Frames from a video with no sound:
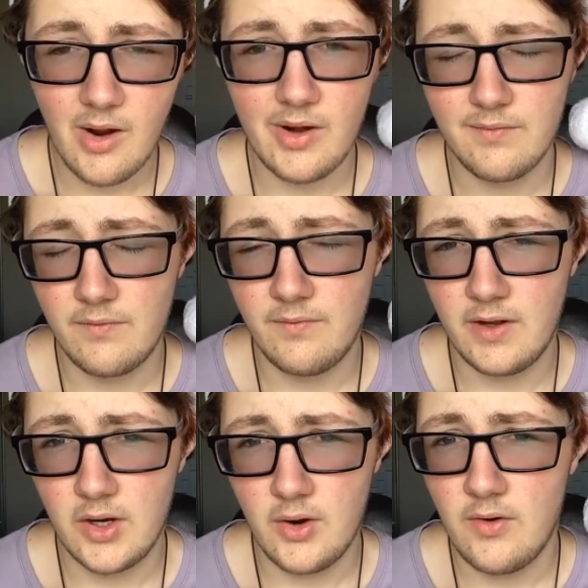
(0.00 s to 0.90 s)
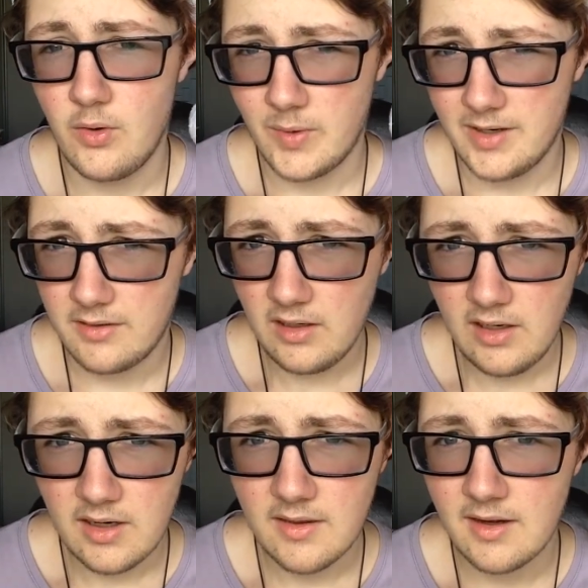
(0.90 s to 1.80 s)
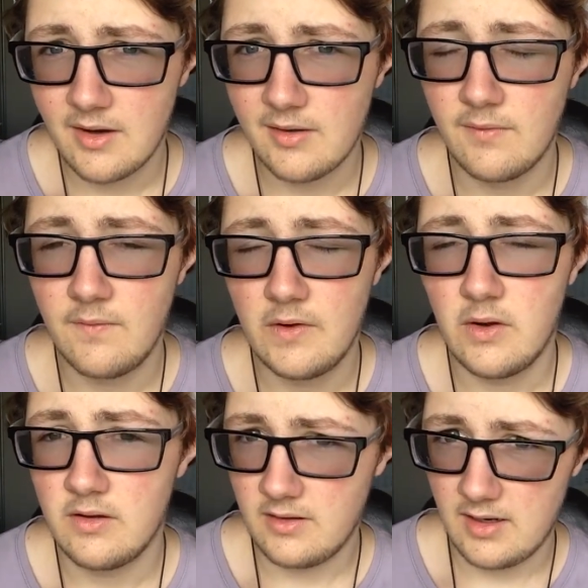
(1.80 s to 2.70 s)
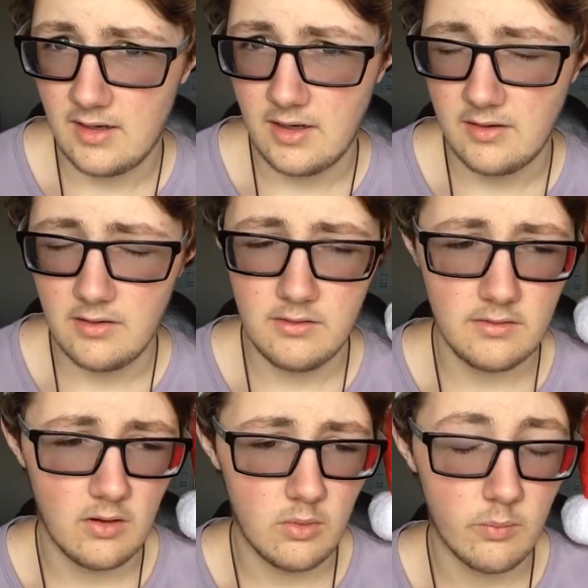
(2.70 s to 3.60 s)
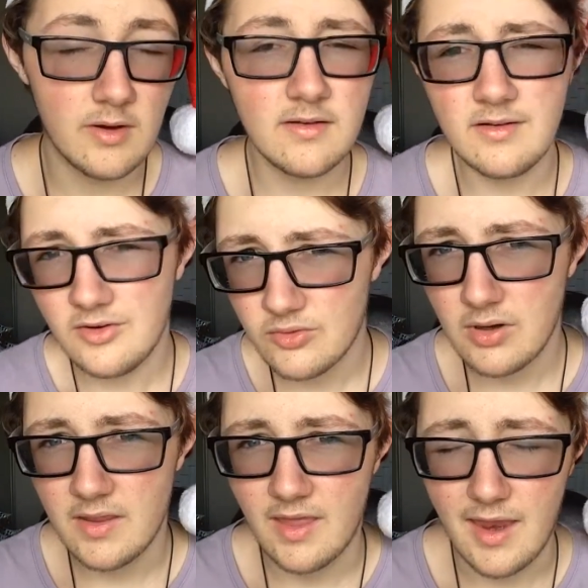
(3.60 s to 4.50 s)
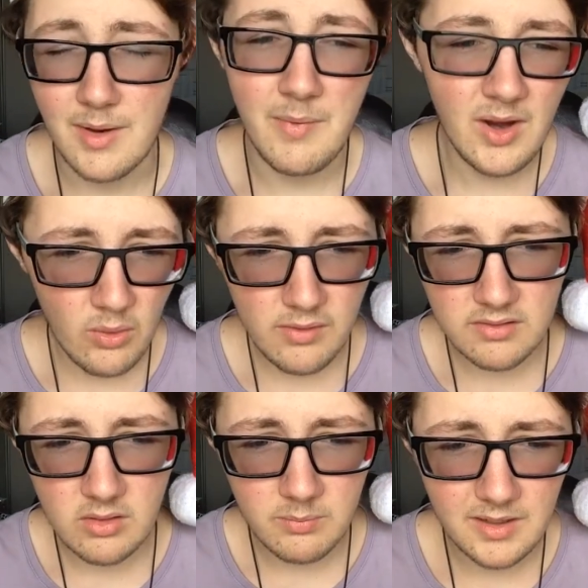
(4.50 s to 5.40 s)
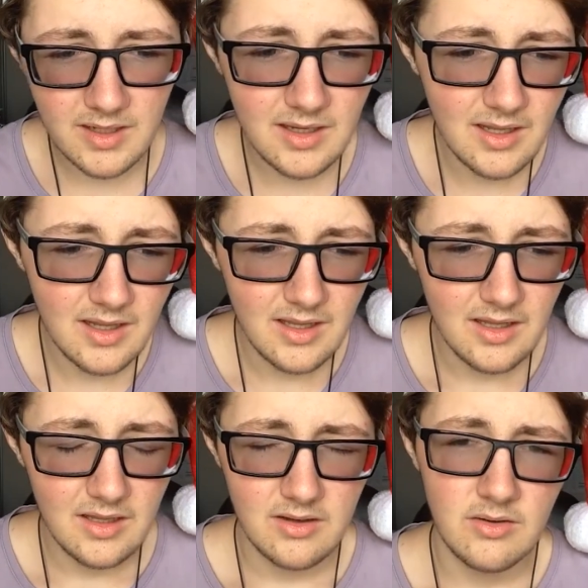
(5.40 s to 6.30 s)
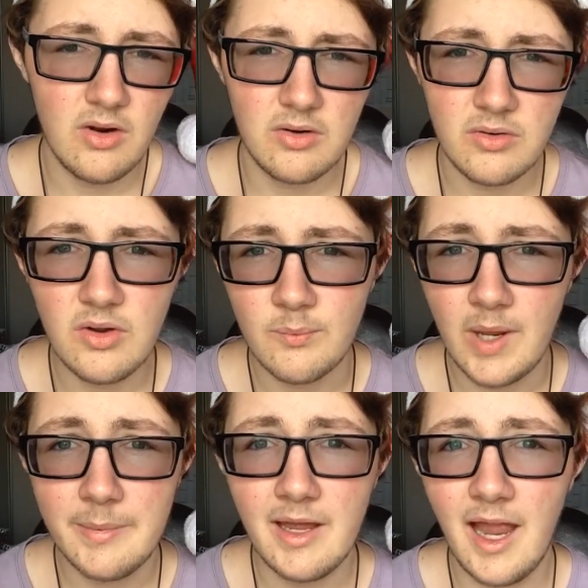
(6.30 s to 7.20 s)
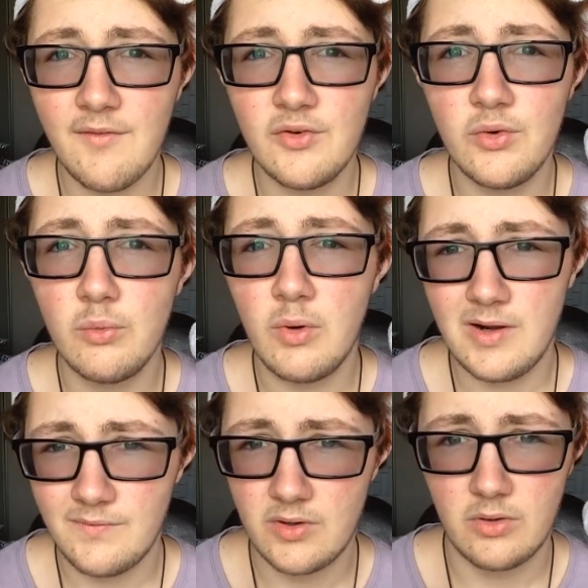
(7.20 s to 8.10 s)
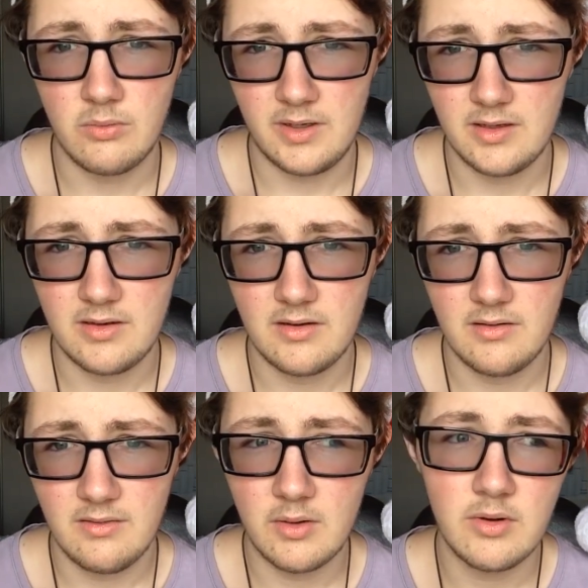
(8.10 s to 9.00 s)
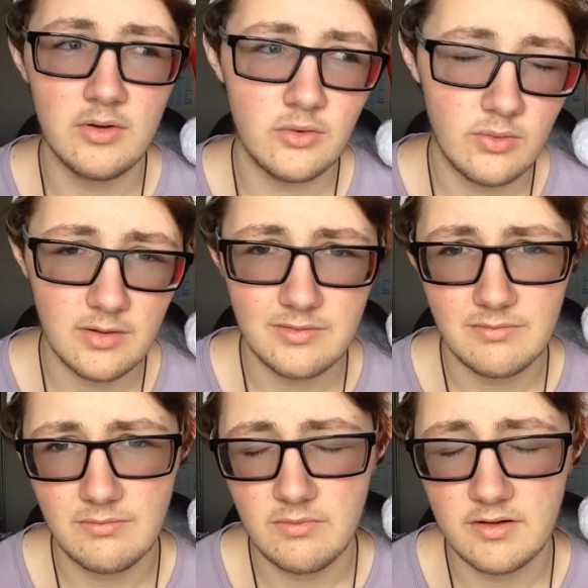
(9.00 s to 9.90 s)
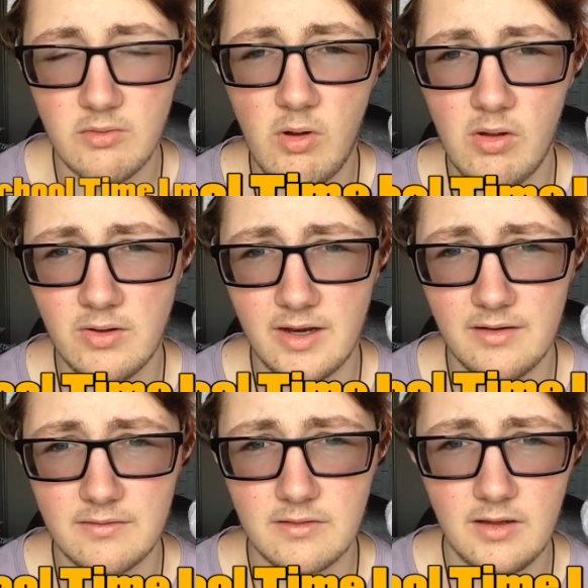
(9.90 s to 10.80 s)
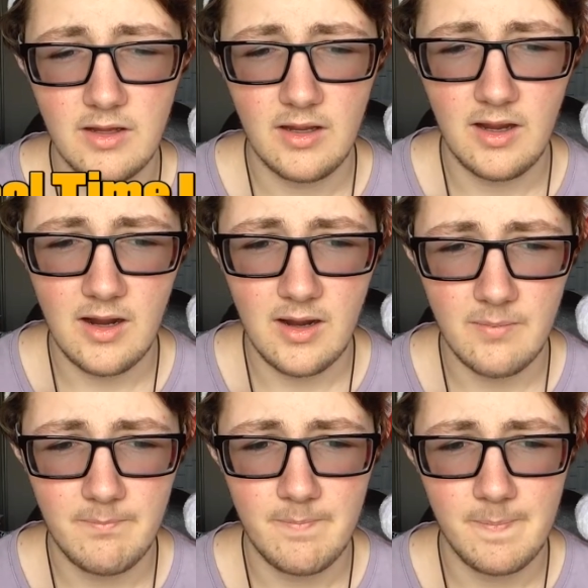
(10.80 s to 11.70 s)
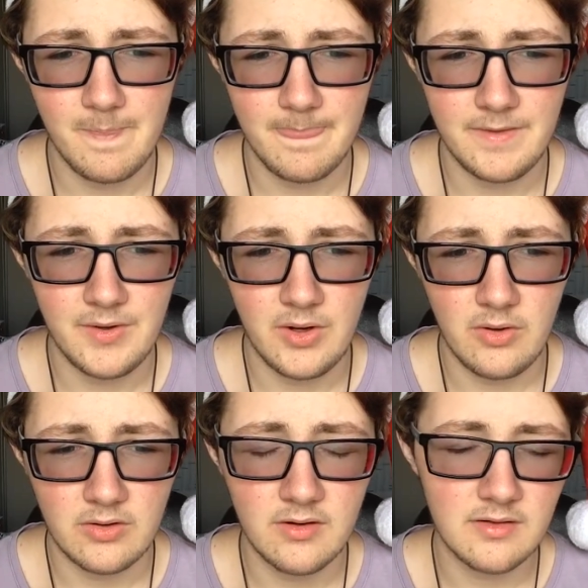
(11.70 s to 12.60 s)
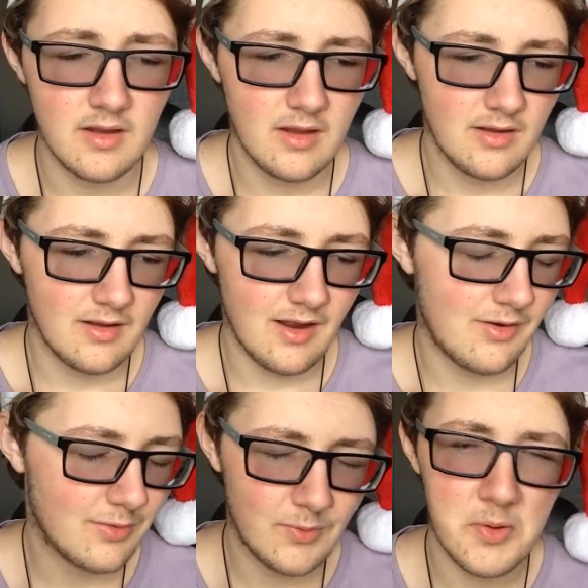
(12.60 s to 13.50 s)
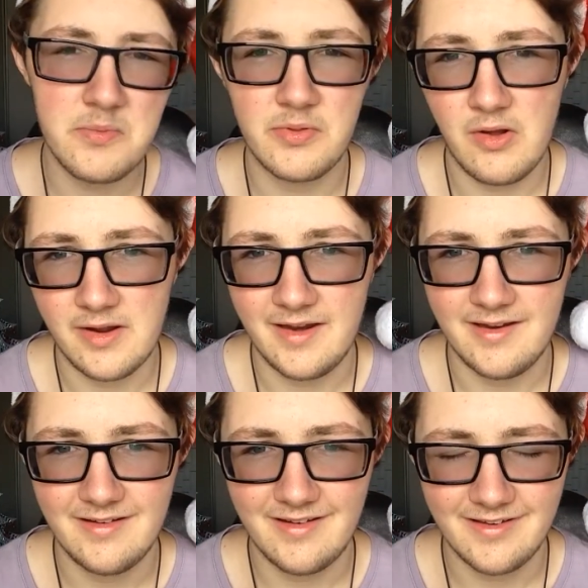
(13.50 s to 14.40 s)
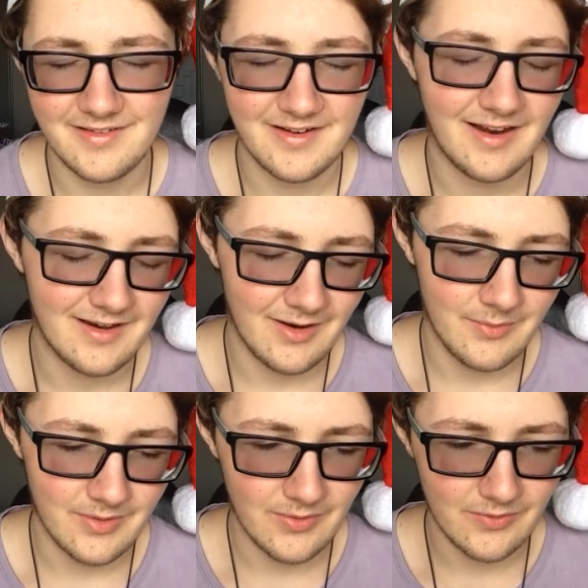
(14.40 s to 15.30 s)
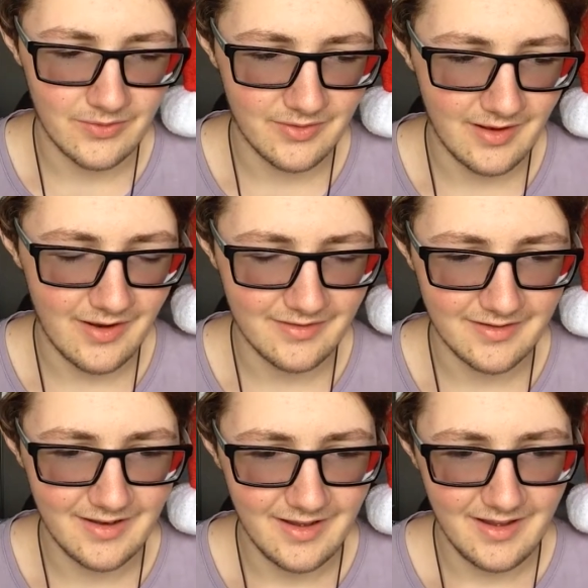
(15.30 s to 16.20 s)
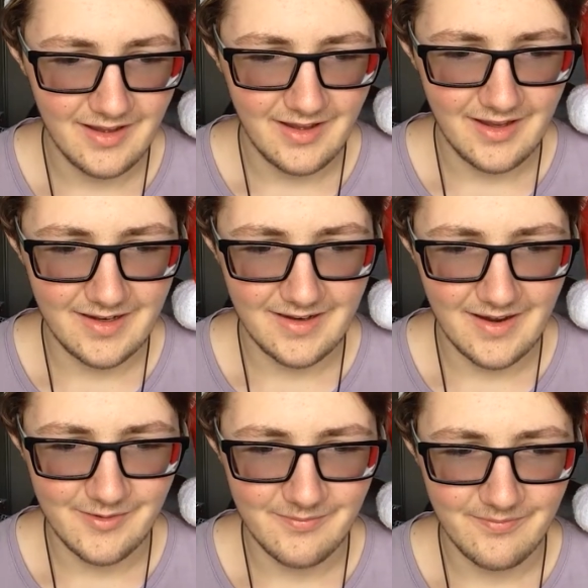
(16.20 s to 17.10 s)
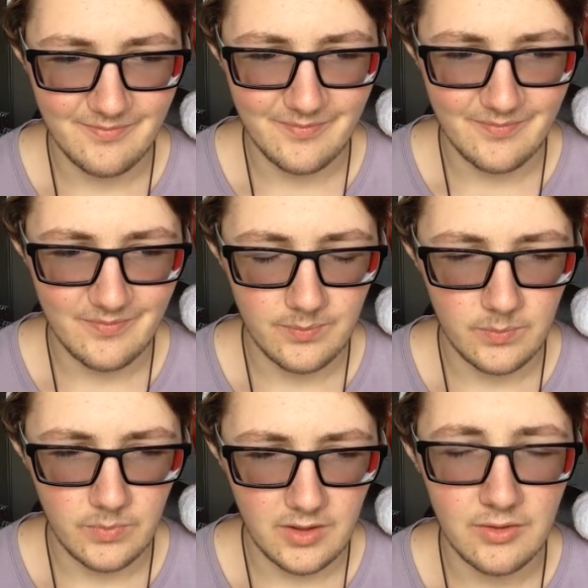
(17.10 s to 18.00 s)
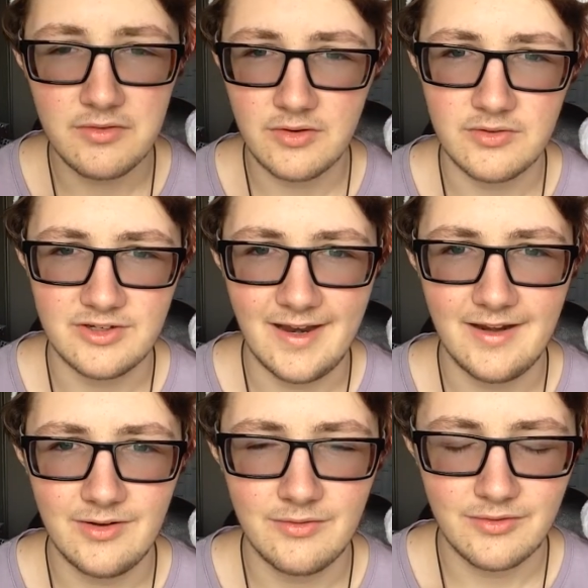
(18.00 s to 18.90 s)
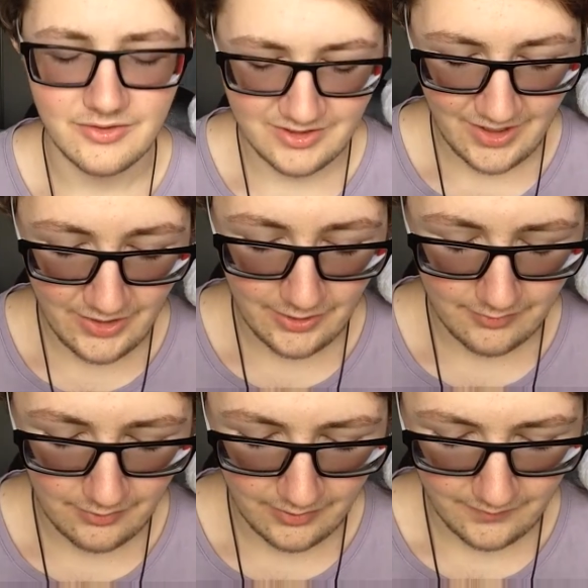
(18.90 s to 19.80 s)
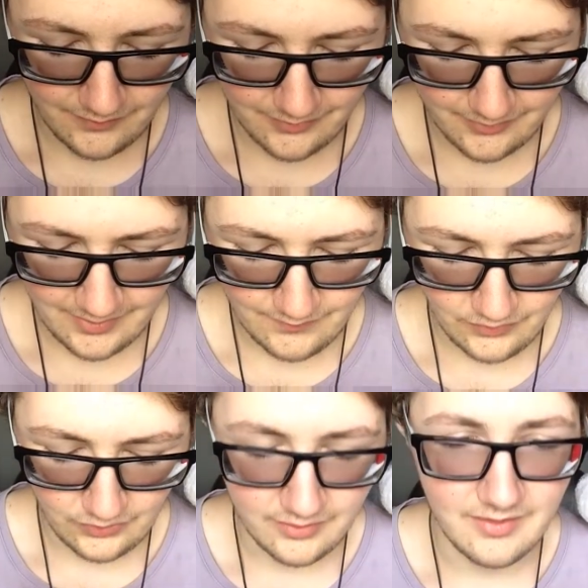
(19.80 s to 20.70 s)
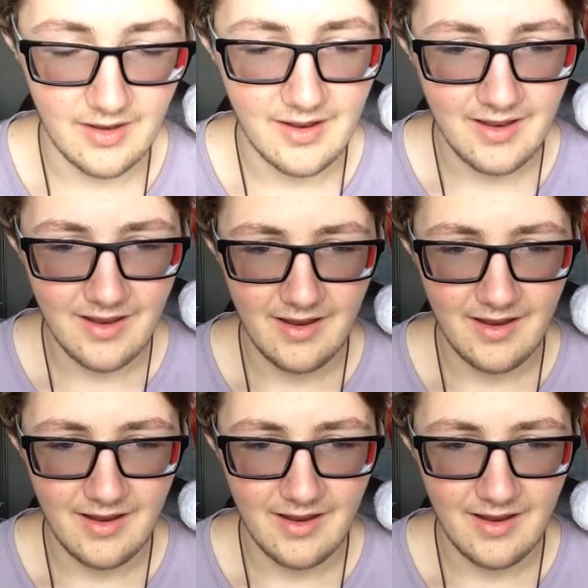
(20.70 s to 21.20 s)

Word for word: I would have a video Wednesday, and then I would have a video Saturday. So we're just gonna try that. It may also be not good. Maybe I have to do one video a week, like what I do at school holidays. You know, because I was talking with Lockie yesterday. I went over to his house, and it was a good chat. It was a good chat. Thanks, Lockie, for everything you said.